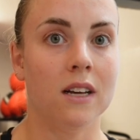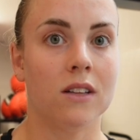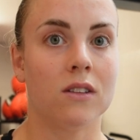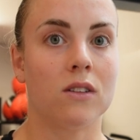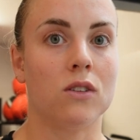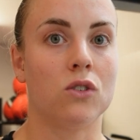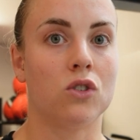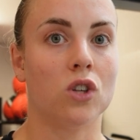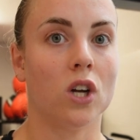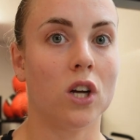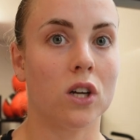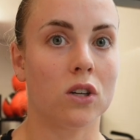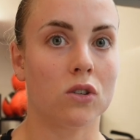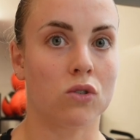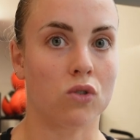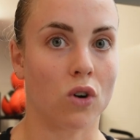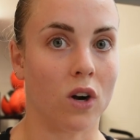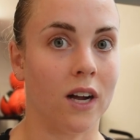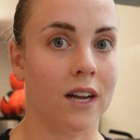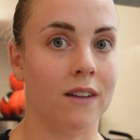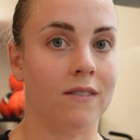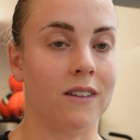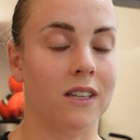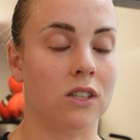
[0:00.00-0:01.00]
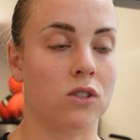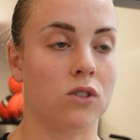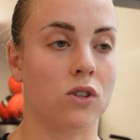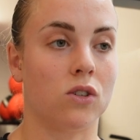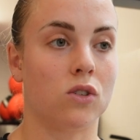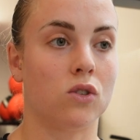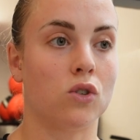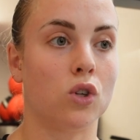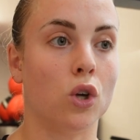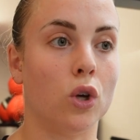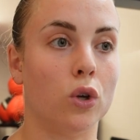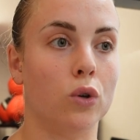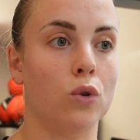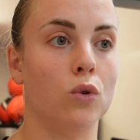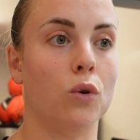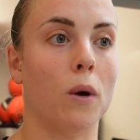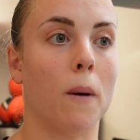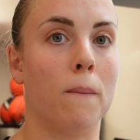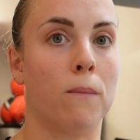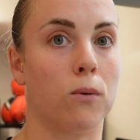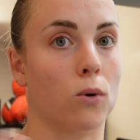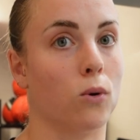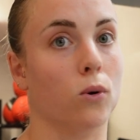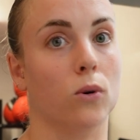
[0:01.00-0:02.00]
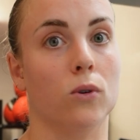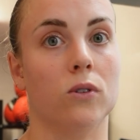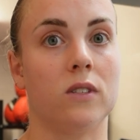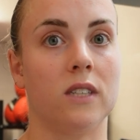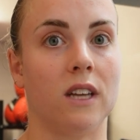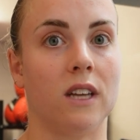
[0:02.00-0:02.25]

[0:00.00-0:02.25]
The jerk drive is just too broad.